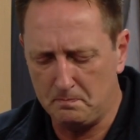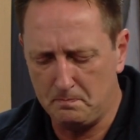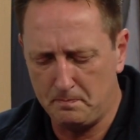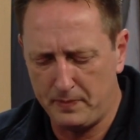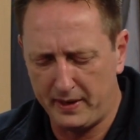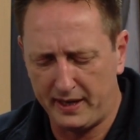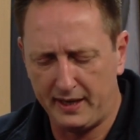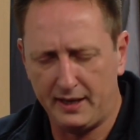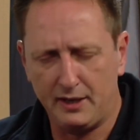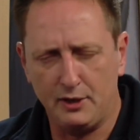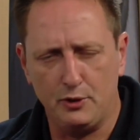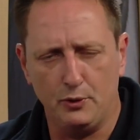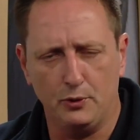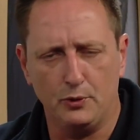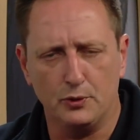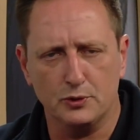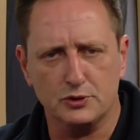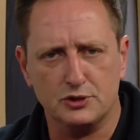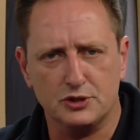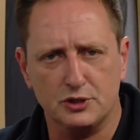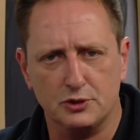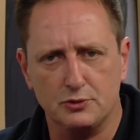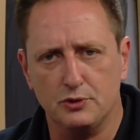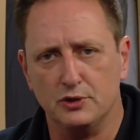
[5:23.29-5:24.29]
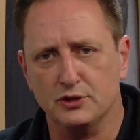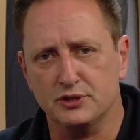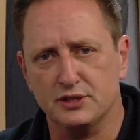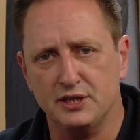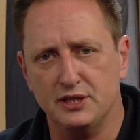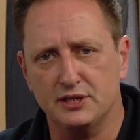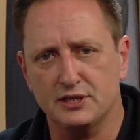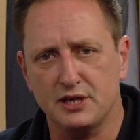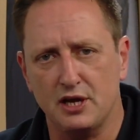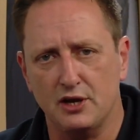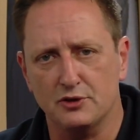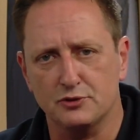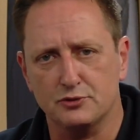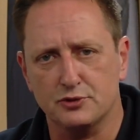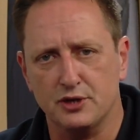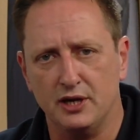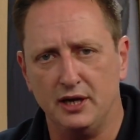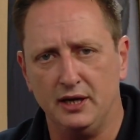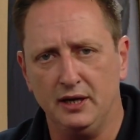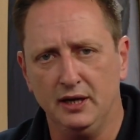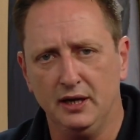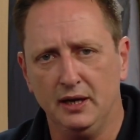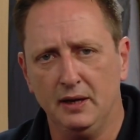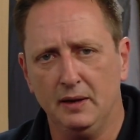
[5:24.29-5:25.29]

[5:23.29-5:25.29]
being caused across this country